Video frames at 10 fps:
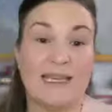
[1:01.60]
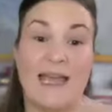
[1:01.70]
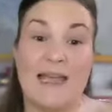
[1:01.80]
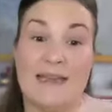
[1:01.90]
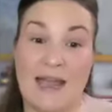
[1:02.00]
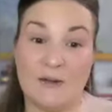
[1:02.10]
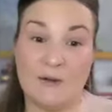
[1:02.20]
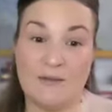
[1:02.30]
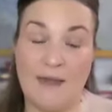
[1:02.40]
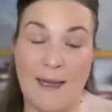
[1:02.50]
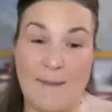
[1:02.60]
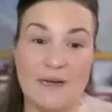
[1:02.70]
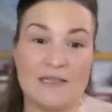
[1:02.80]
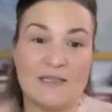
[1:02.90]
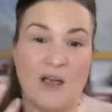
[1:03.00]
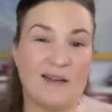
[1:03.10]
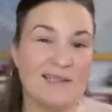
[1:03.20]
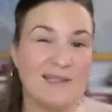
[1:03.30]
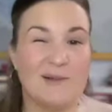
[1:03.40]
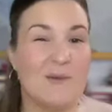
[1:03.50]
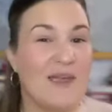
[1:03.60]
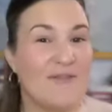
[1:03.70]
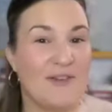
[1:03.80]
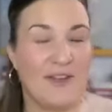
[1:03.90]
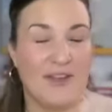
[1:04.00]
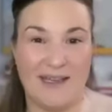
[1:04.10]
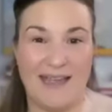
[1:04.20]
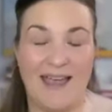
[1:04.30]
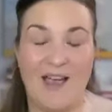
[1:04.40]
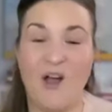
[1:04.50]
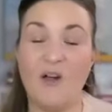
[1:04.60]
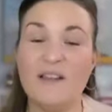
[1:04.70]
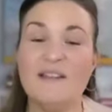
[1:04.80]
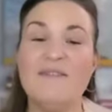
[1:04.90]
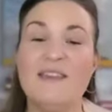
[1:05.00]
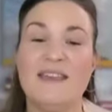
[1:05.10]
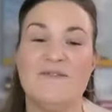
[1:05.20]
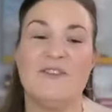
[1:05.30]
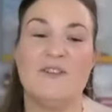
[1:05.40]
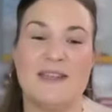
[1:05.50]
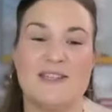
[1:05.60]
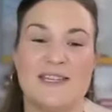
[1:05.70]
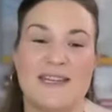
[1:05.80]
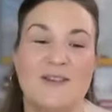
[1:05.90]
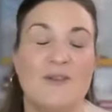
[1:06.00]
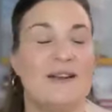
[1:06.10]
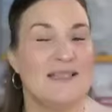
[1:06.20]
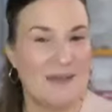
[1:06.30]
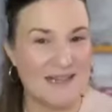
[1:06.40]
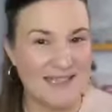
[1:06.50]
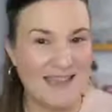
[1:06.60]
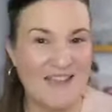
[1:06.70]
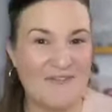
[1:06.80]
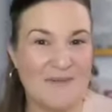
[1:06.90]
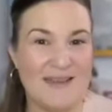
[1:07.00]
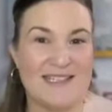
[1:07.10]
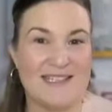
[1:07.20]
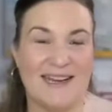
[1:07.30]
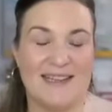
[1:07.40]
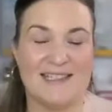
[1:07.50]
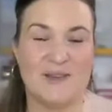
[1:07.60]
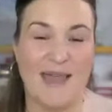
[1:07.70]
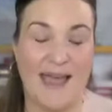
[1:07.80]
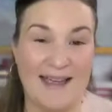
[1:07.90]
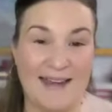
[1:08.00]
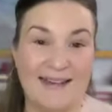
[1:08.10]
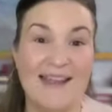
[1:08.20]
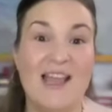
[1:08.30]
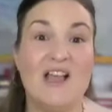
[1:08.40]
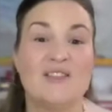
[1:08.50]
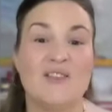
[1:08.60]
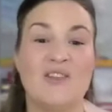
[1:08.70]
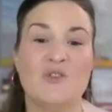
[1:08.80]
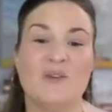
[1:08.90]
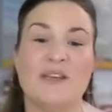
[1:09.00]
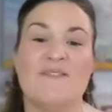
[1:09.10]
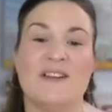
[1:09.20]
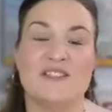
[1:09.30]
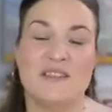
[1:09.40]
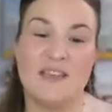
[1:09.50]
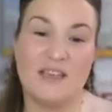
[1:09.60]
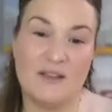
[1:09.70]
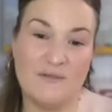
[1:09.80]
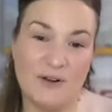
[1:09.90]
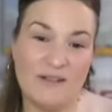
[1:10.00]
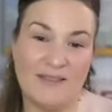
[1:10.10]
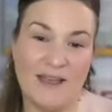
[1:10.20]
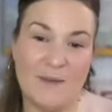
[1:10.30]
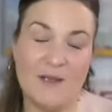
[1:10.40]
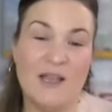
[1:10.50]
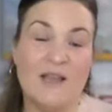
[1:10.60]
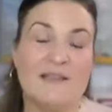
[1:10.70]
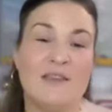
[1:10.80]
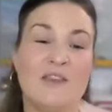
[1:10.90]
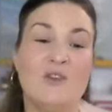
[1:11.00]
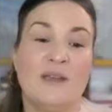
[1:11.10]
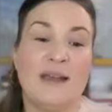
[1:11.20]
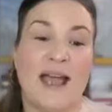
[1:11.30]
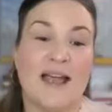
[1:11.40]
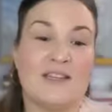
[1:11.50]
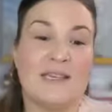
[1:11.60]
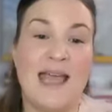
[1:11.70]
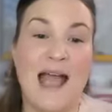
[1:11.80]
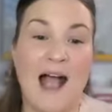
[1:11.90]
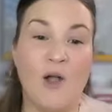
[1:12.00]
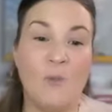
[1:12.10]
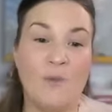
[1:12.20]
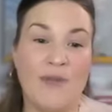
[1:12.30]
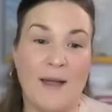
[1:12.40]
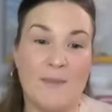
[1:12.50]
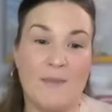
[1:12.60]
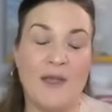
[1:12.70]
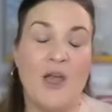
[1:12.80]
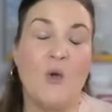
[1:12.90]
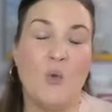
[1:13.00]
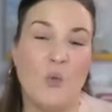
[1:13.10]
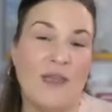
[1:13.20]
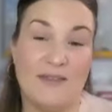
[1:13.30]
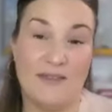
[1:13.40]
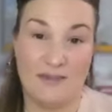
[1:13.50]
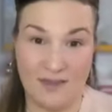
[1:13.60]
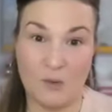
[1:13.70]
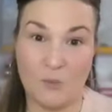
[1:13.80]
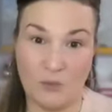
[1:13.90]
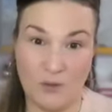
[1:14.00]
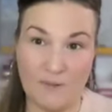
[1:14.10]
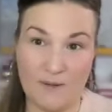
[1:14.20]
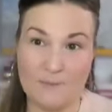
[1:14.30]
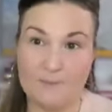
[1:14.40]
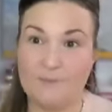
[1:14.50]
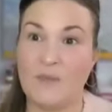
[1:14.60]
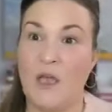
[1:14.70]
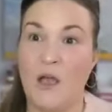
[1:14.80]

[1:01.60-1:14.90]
to connect with them, but it's also a way for you to get all of the information or as much of the information as you can so that you can eventually convert them so that you can actually help them with their problem.